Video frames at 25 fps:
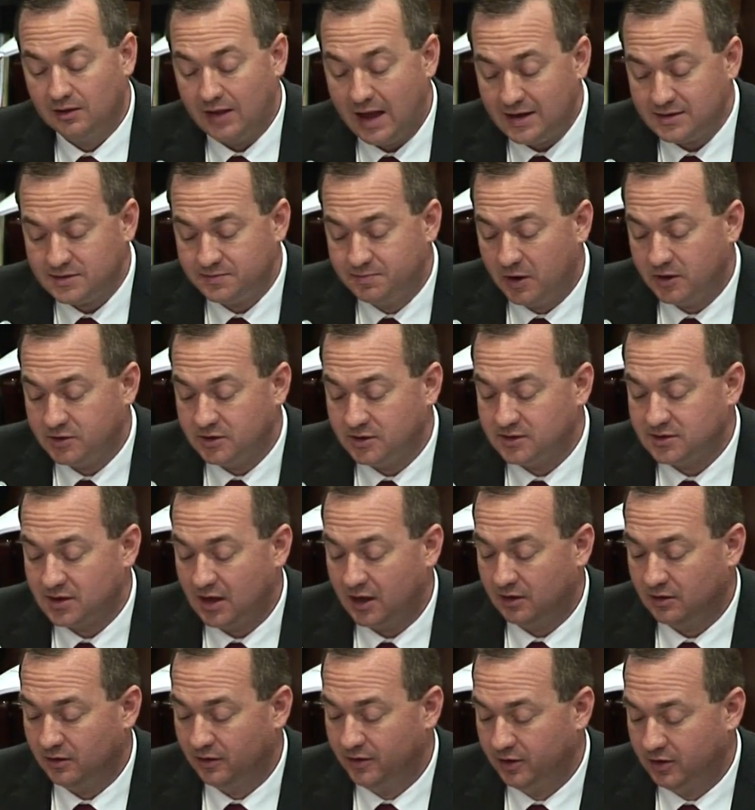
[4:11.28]
Last budget
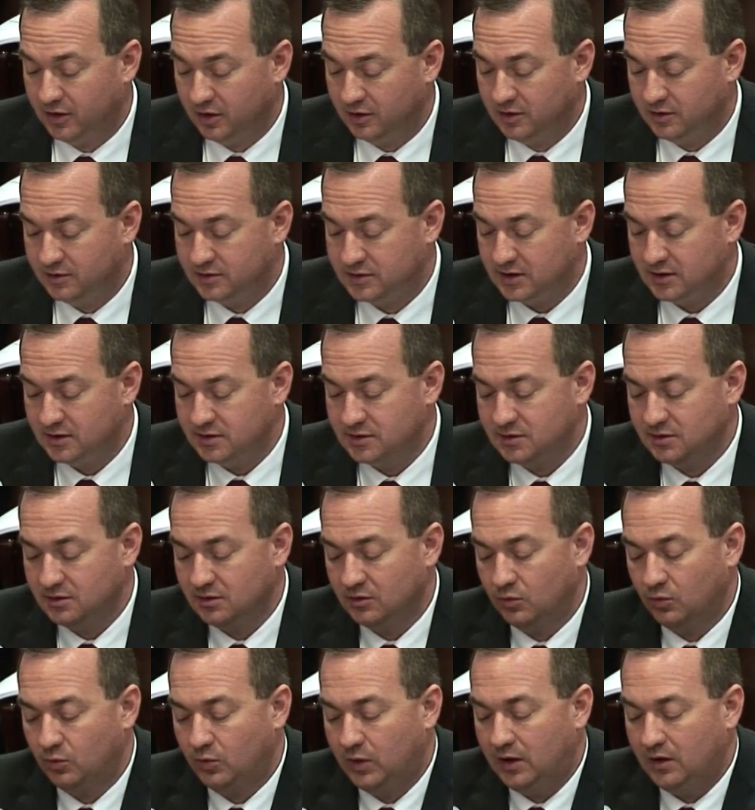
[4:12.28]
cycle, the good news is
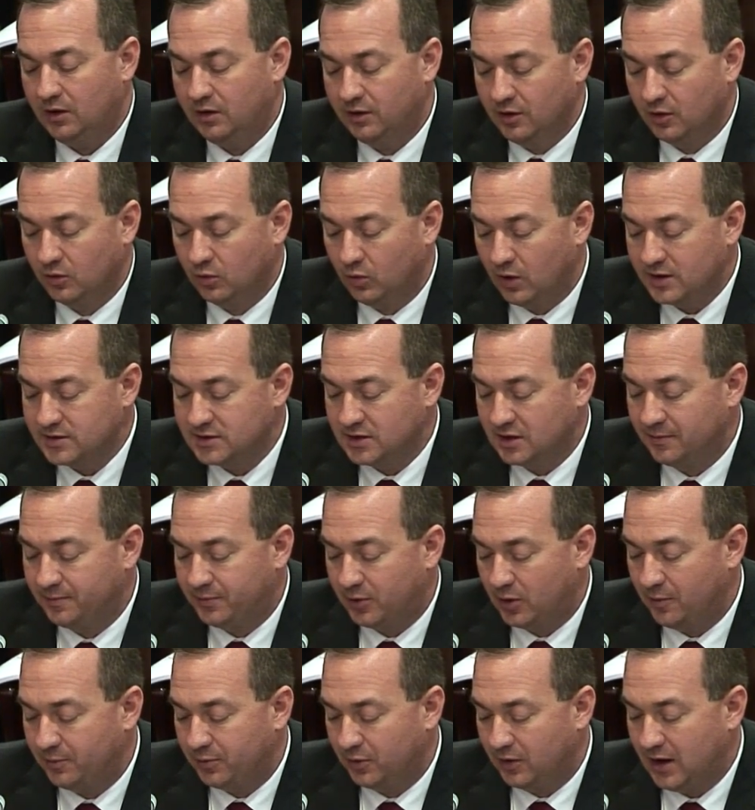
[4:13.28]
we, there was an
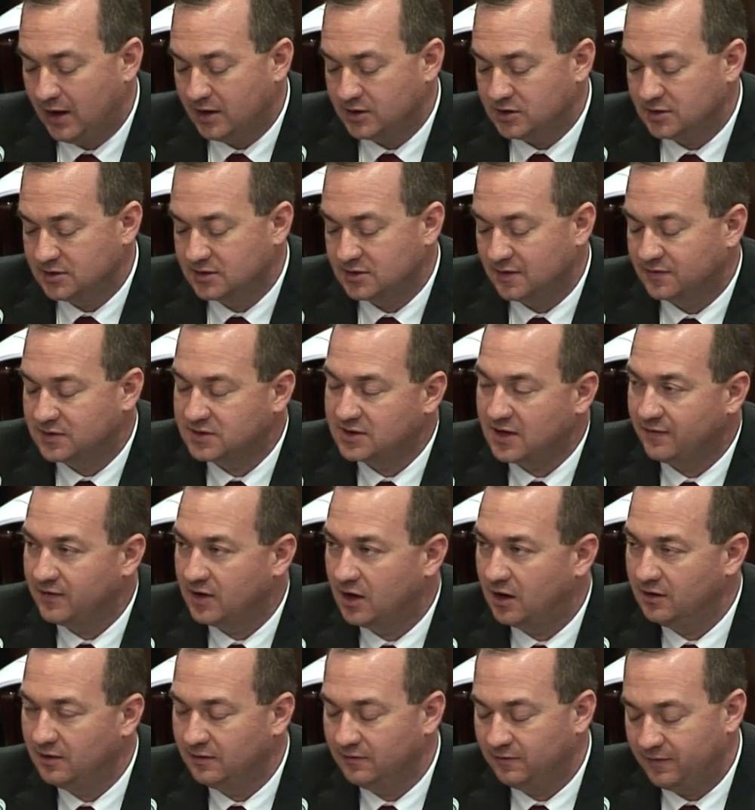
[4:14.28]
appropriations of
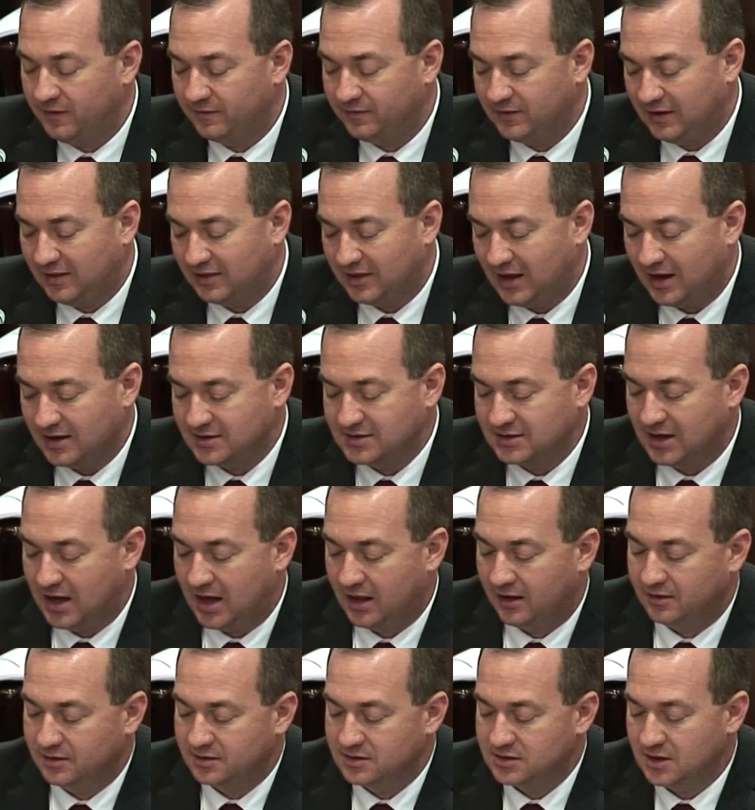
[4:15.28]

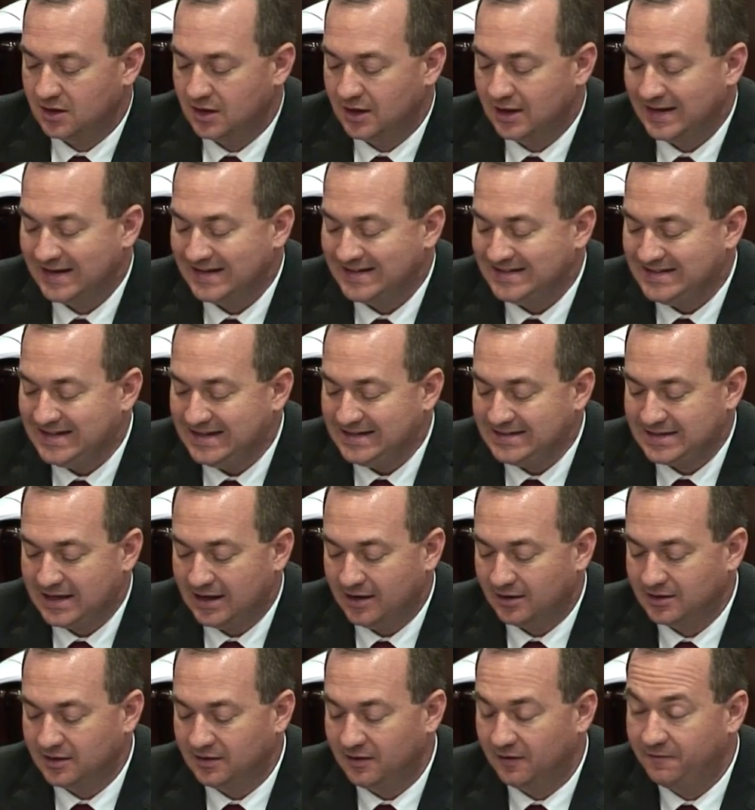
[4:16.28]
$750,000
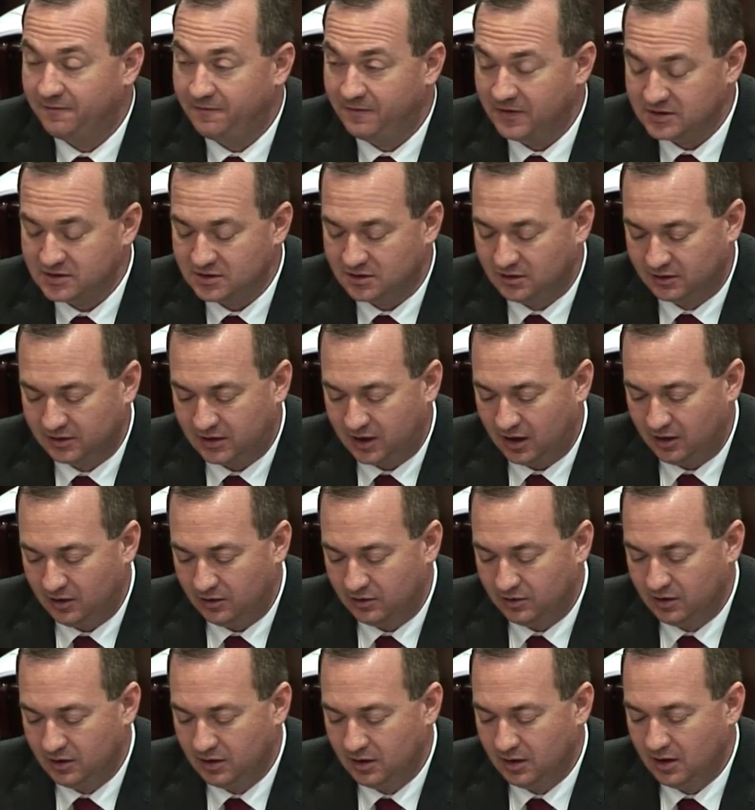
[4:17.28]
detailed in the fiscal
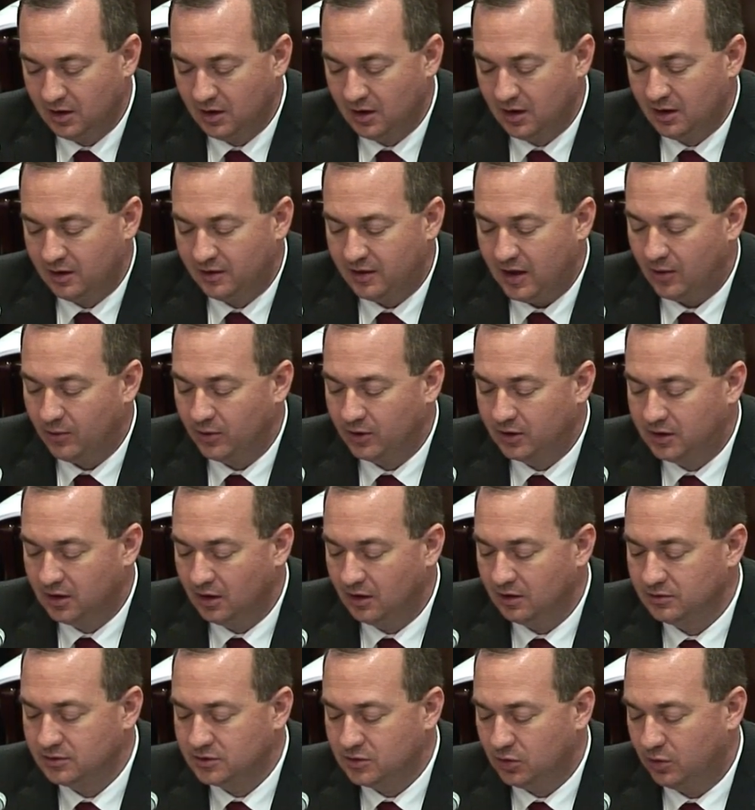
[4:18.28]
code that would
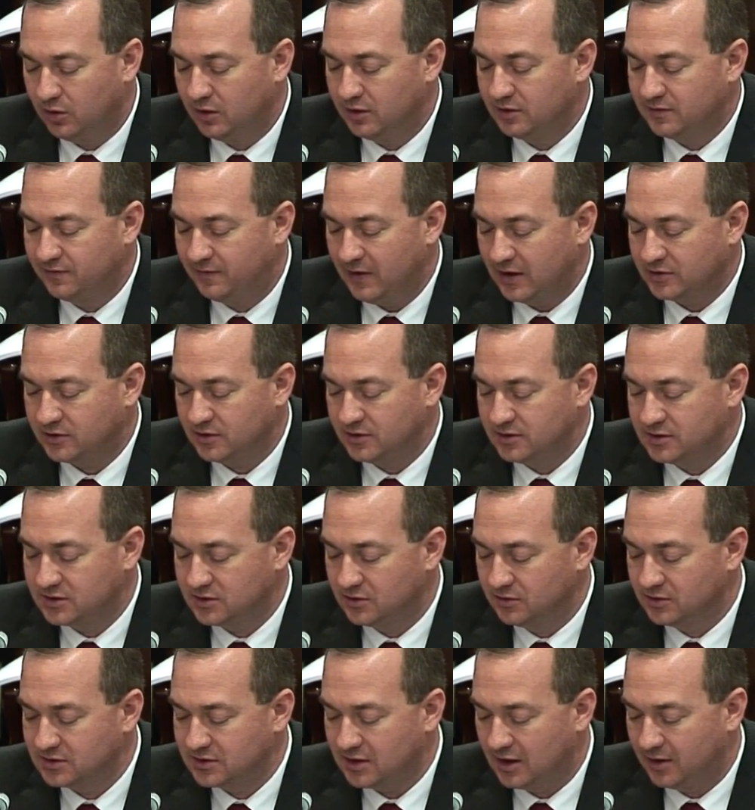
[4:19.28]
go towards veteran
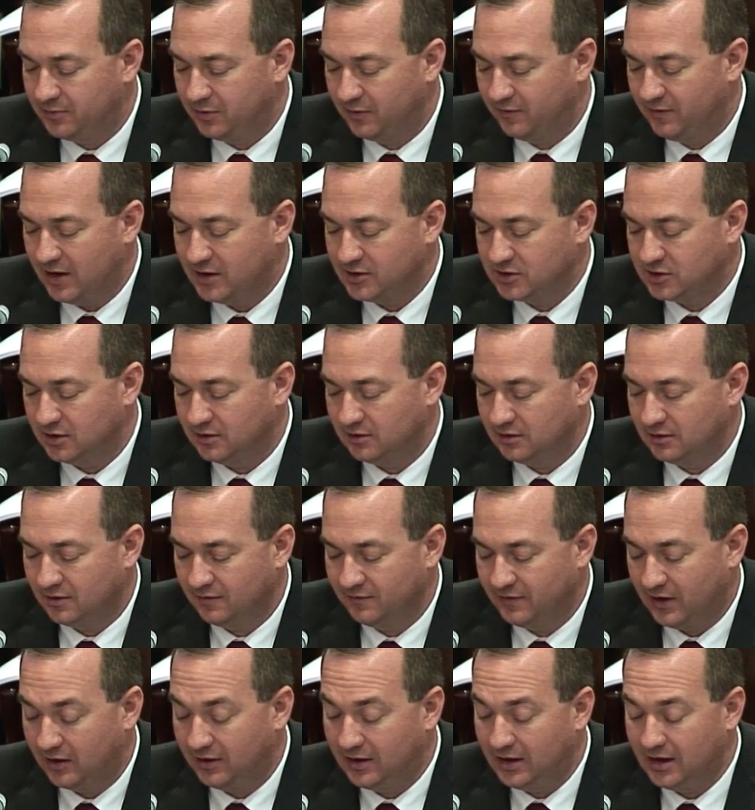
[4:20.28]
suicide prevention,
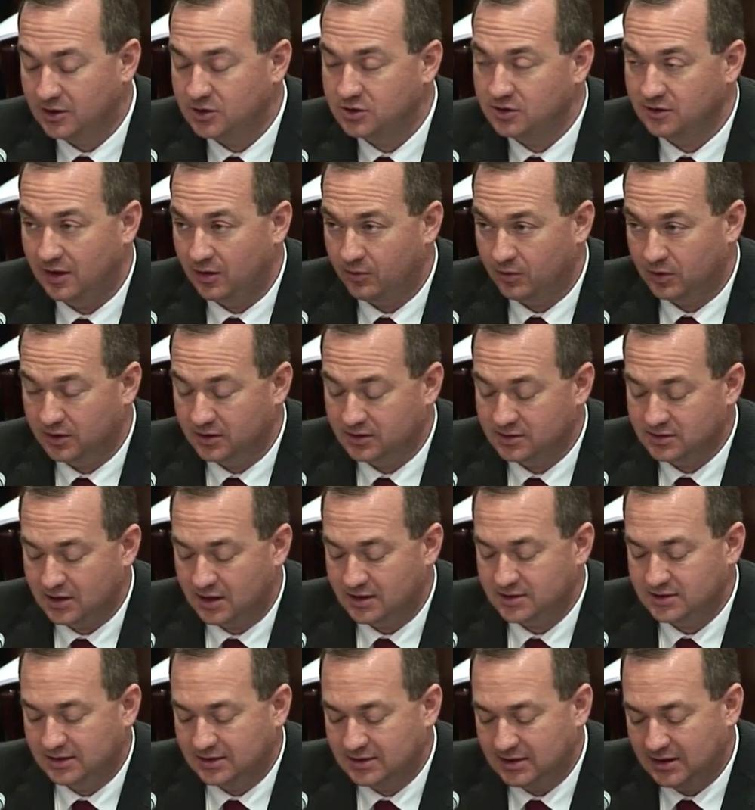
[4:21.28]
the very issue that we're
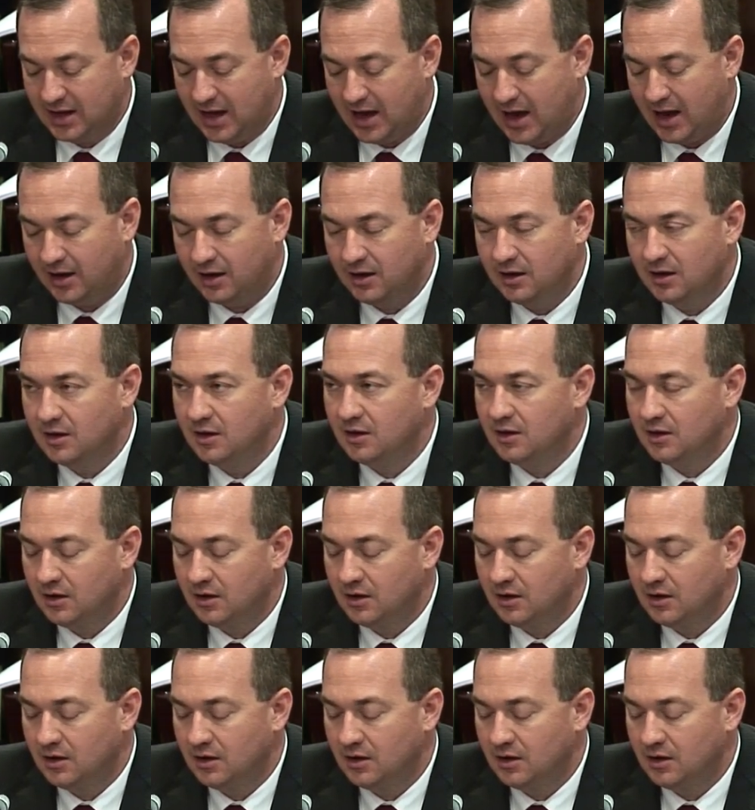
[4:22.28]
discussing today.